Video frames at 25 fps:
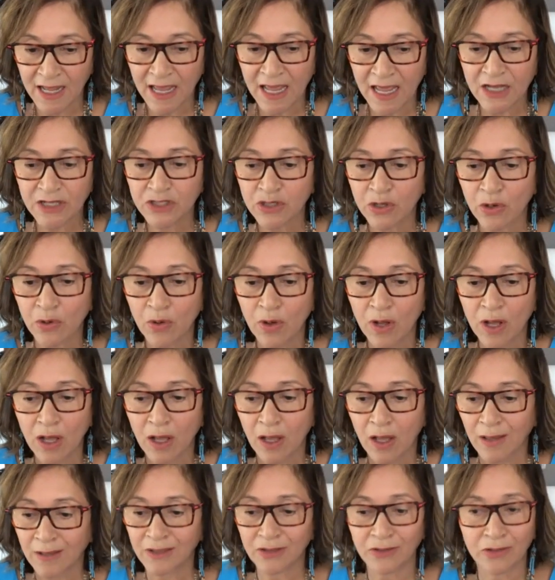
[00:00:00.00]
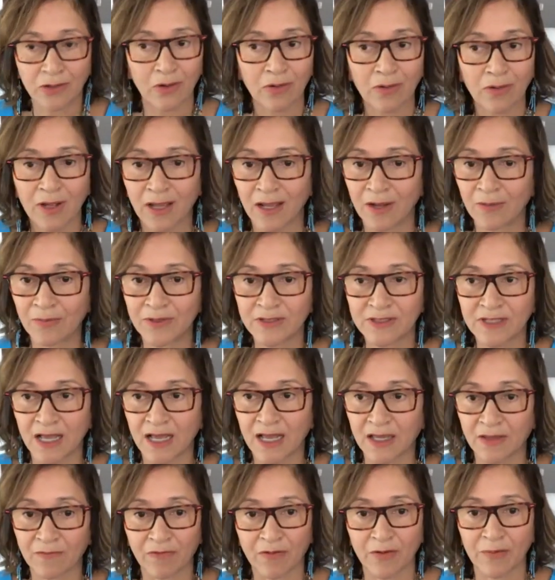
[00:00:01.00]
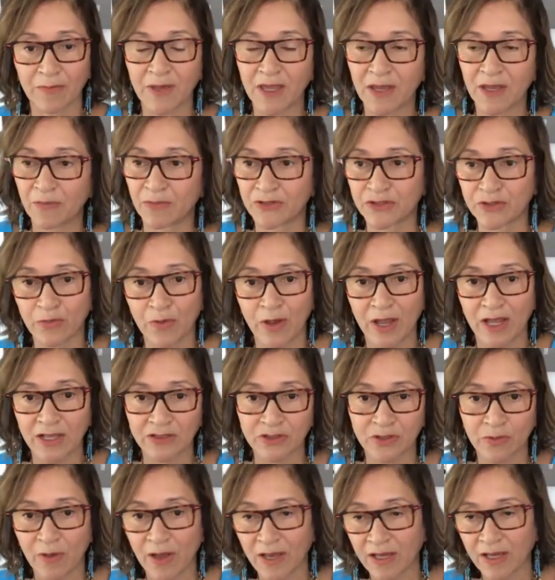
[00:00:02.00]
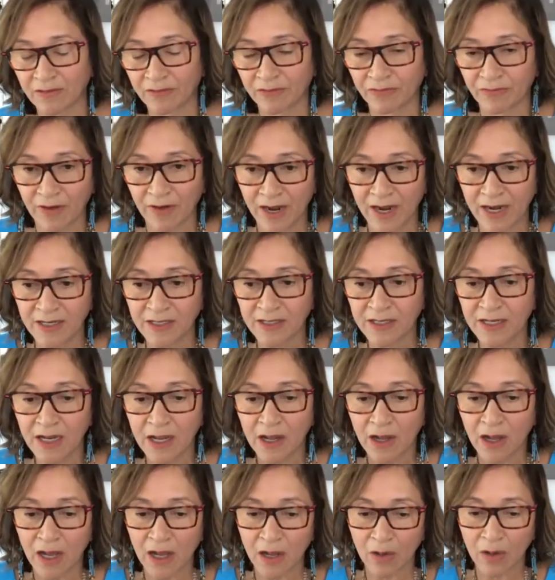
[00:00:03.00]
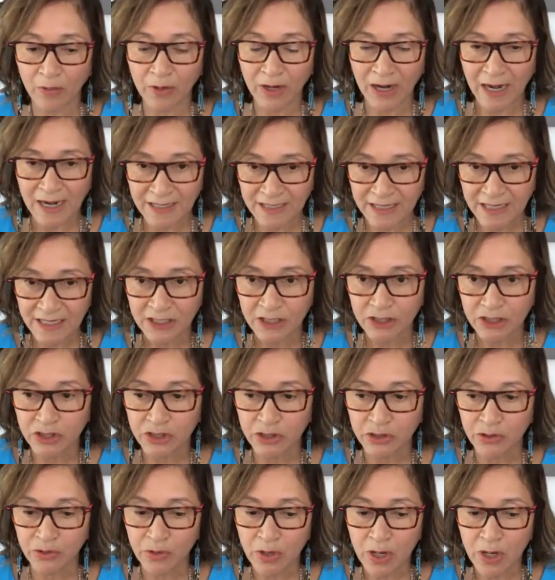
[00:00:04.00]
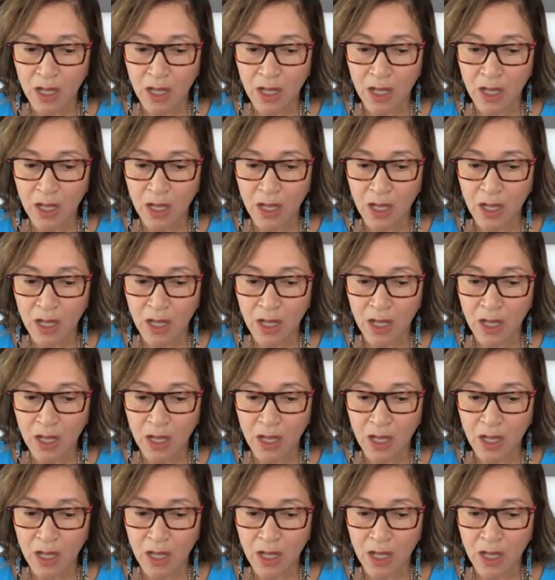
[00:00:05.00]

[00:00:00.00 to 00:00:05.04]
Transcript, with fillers: And so, you know, it was like, for me, it was great. So I could find uh, what I needed to.